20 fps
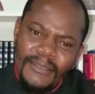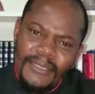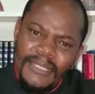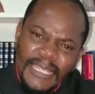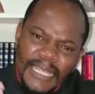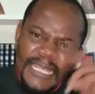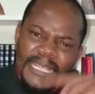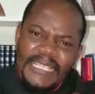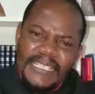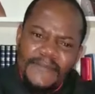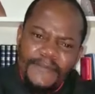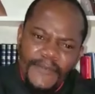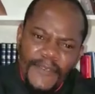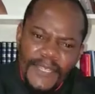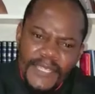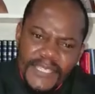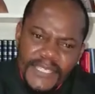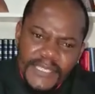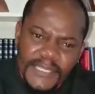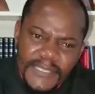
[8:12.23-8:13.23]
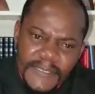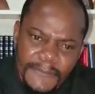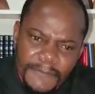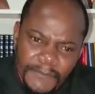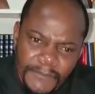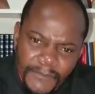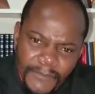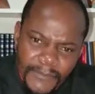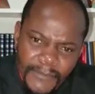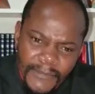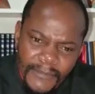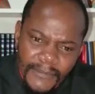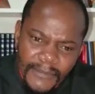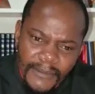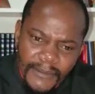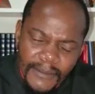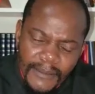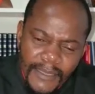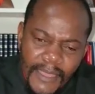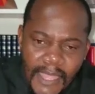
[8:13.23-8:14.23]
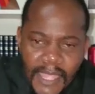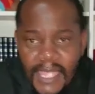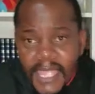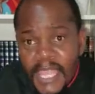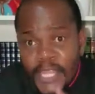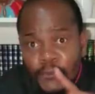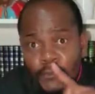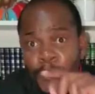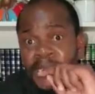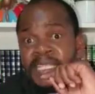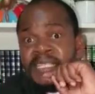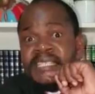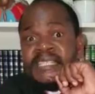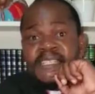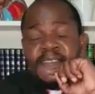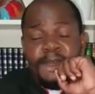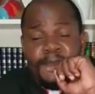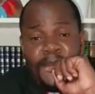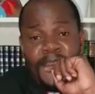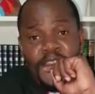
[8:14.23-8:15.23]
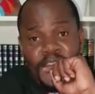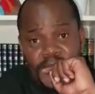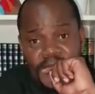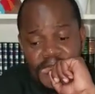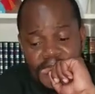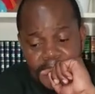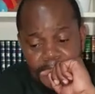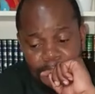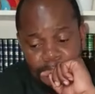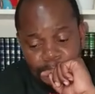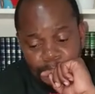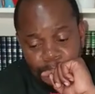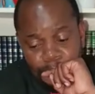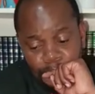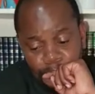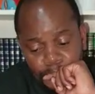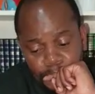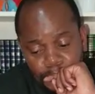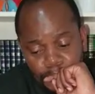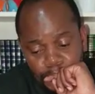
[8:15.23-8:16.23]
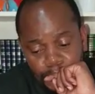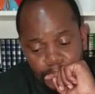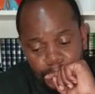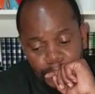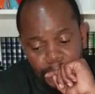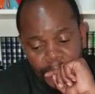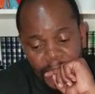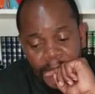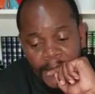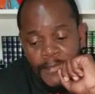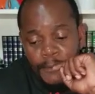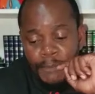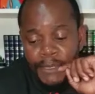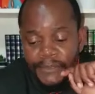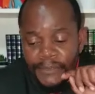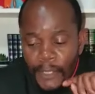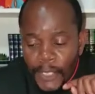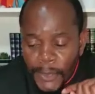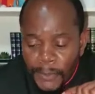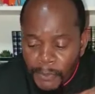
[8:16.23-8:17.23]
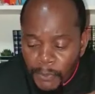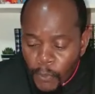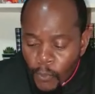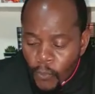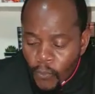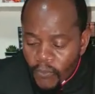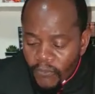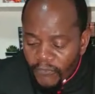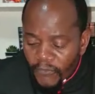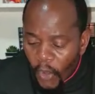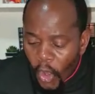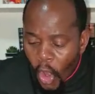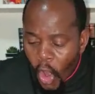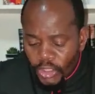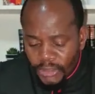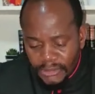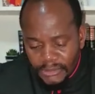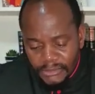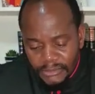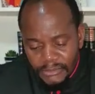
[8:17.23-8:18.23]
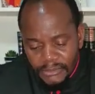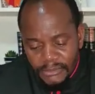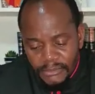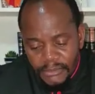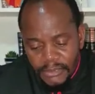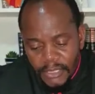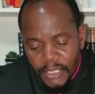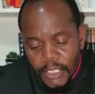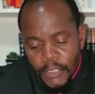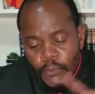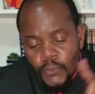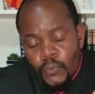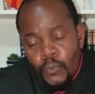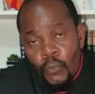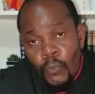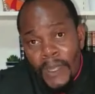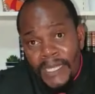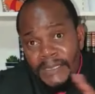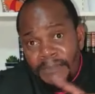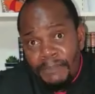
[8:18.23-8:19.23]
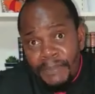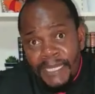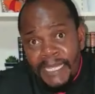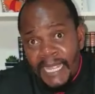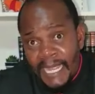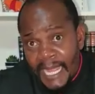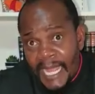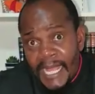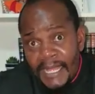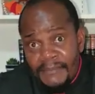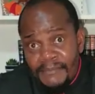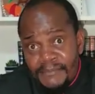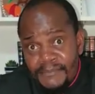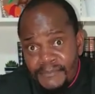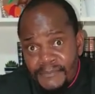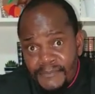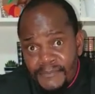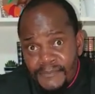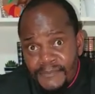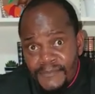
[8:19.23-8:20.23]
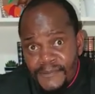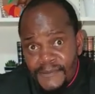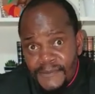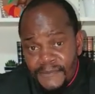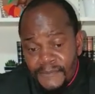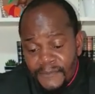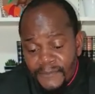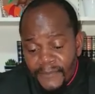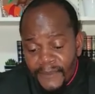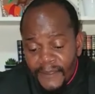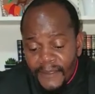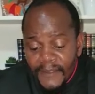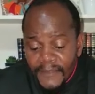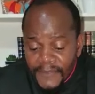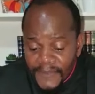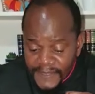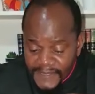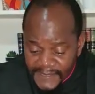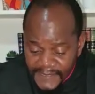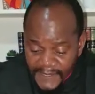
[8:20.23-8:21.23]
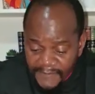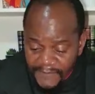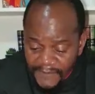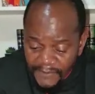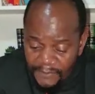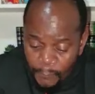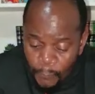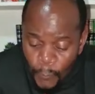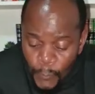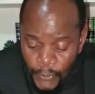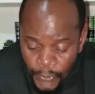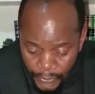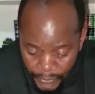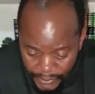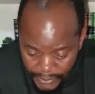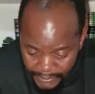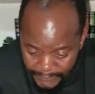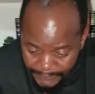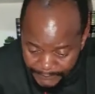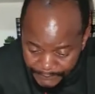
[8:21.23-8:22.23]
It is finished. And when it is finished, we then move on to what becomes the seventh word.